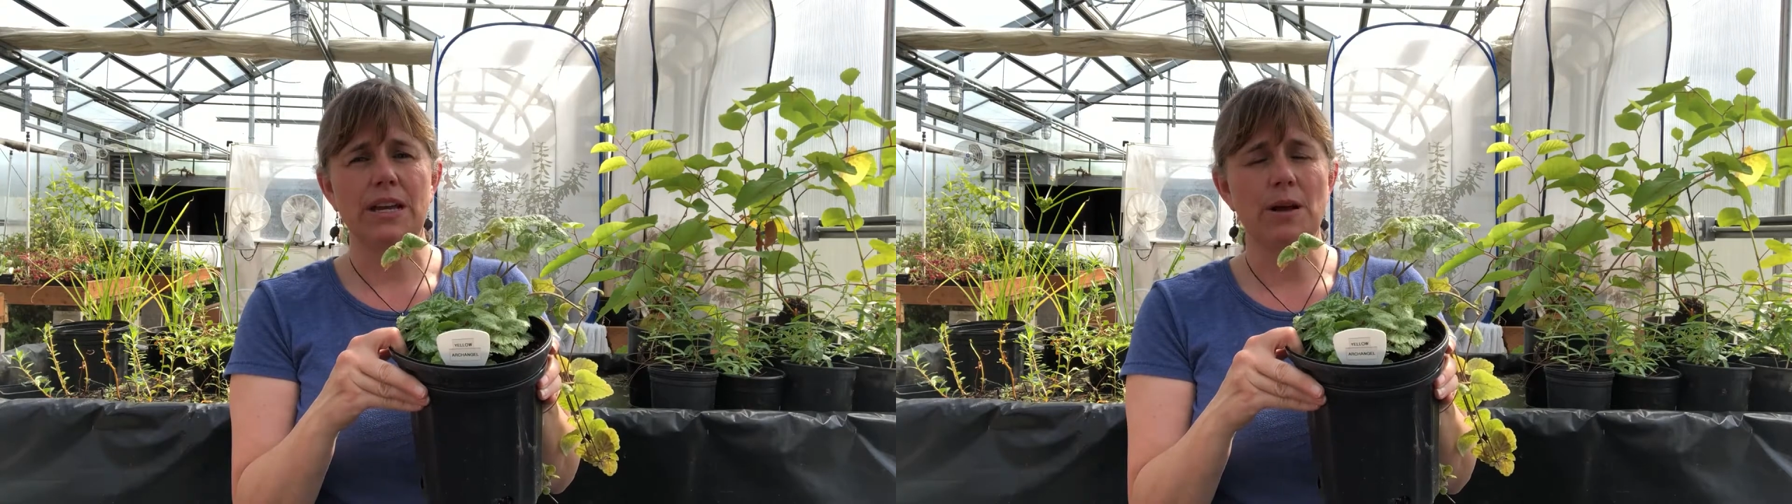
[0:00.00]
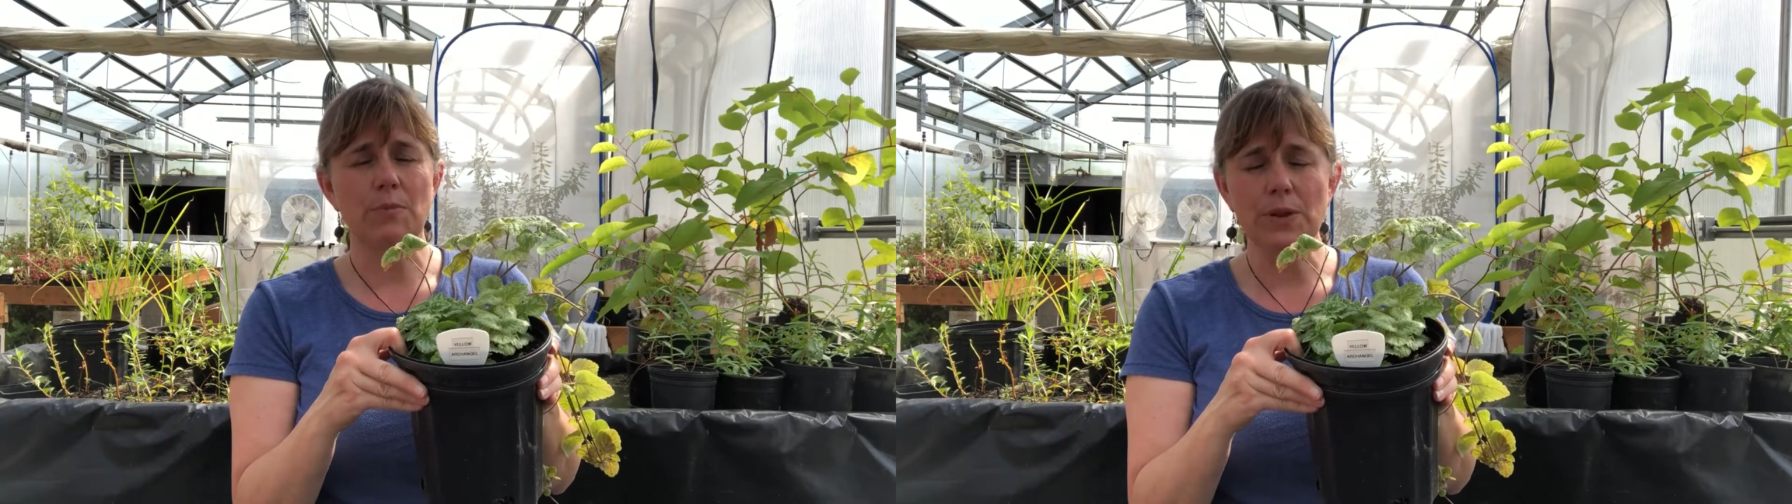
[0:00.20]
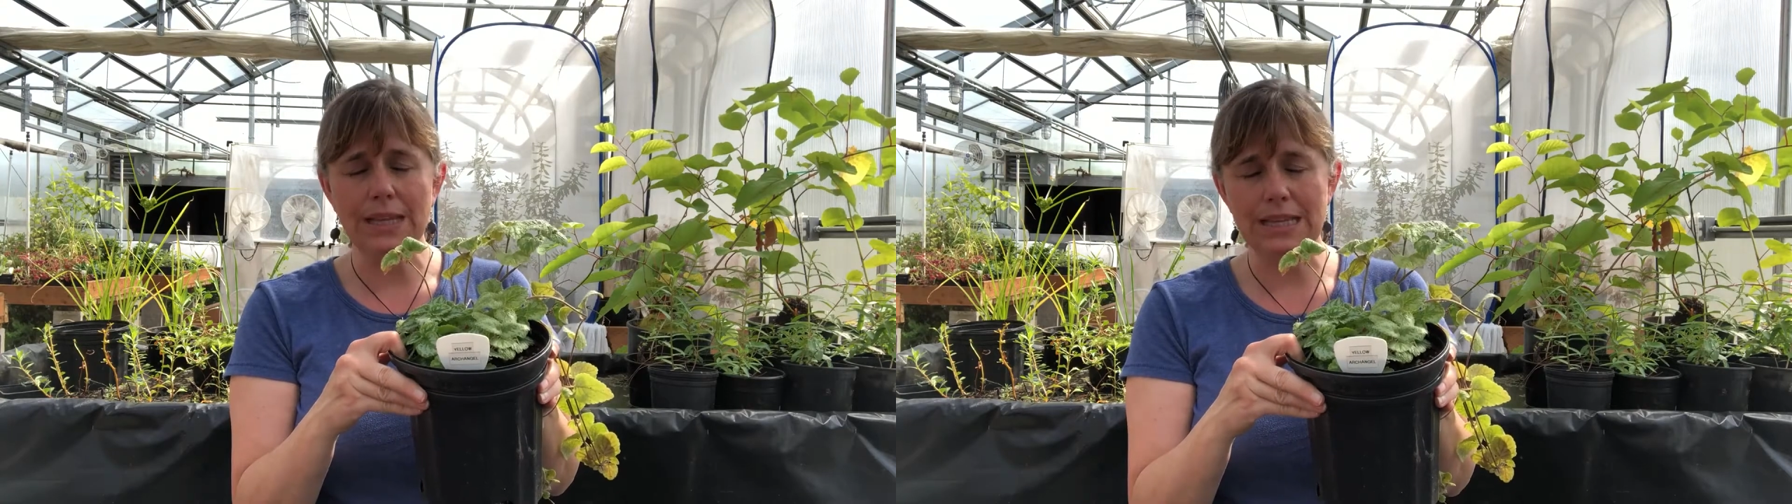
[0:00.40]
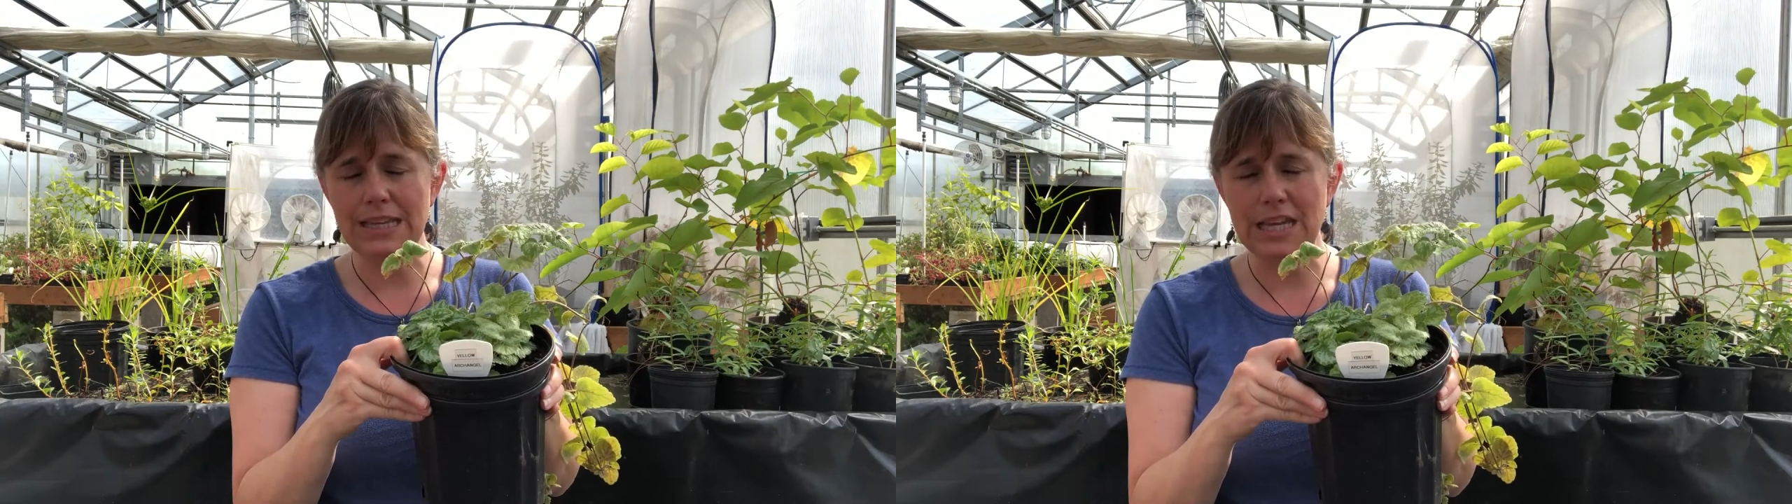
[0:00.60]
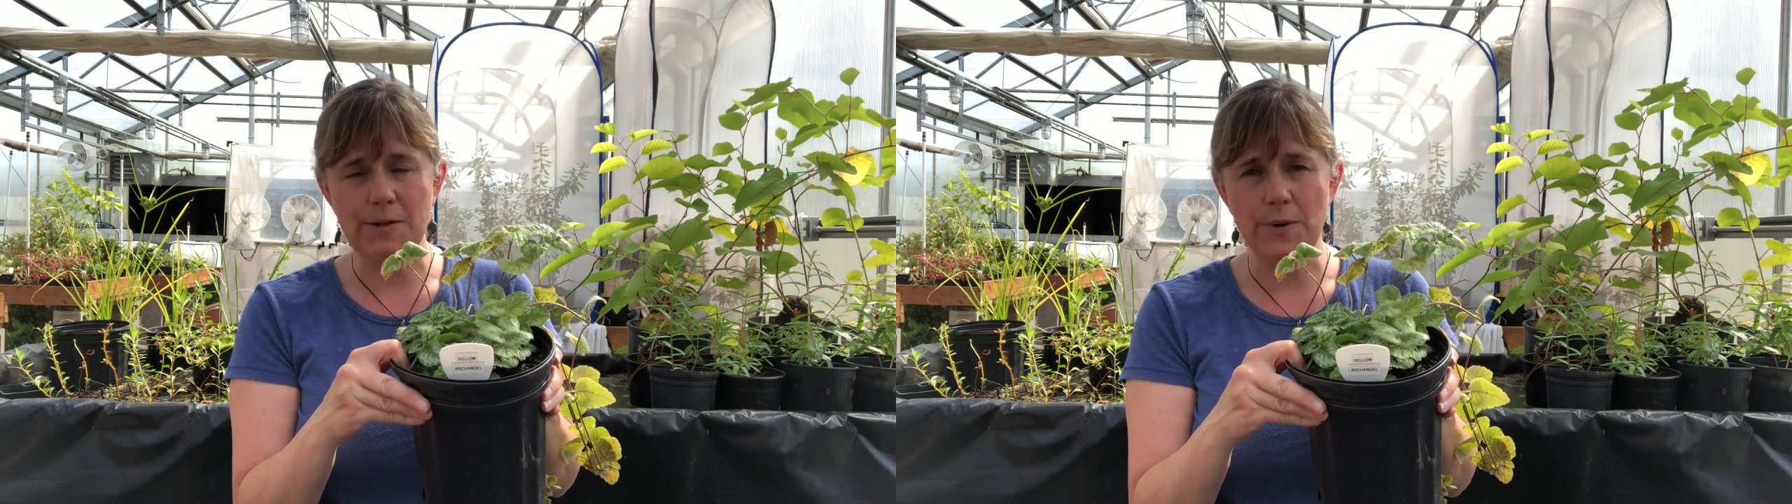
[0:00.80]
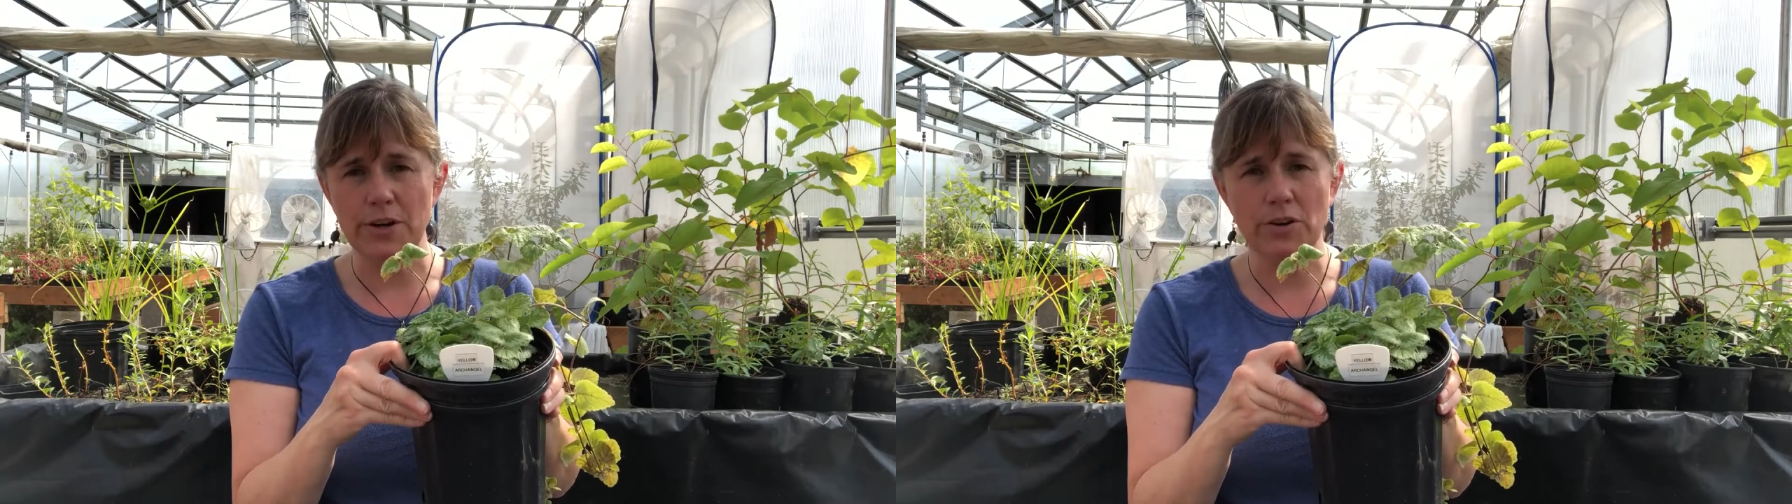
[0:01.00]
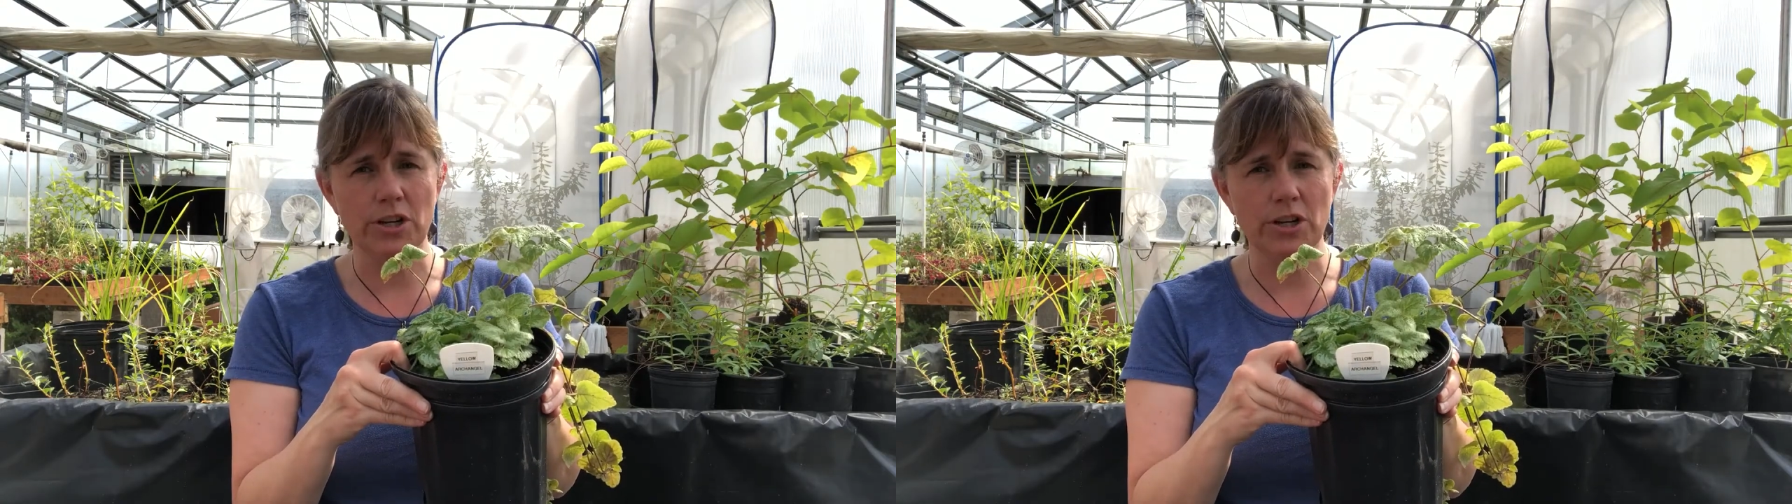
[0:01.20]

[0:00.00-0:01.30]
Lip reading: completely keep under